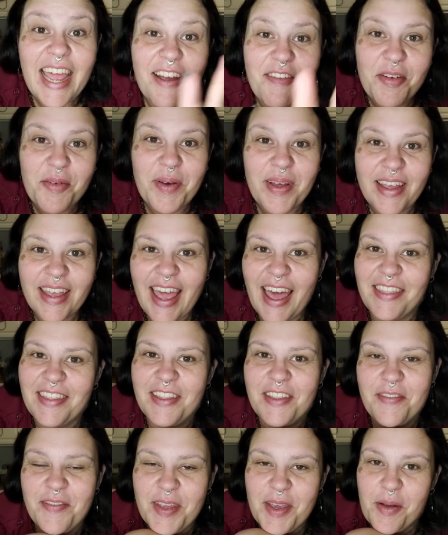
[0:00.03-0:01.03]
Hey everyone,
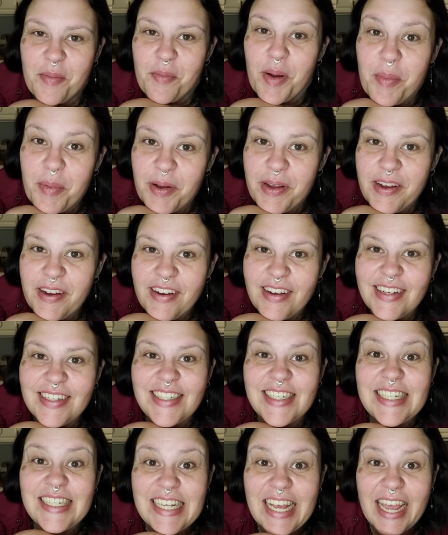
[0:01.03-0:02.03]
Kathy the Vegan Prepper here,
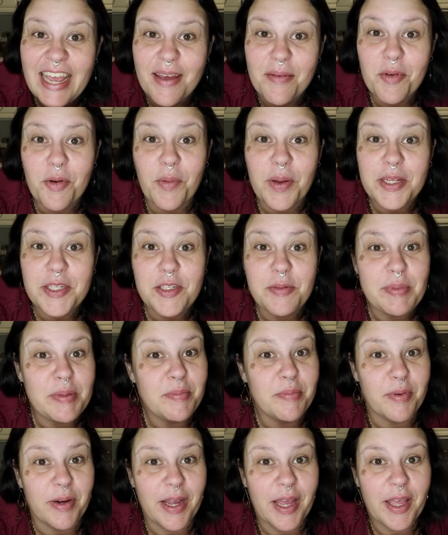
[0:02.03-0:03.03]
and today I'm going to be
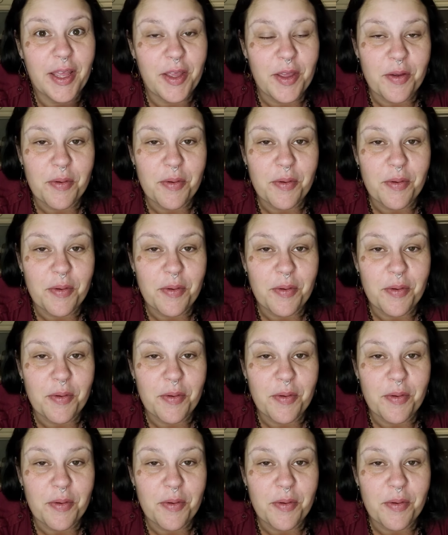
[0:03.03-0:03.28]
bringing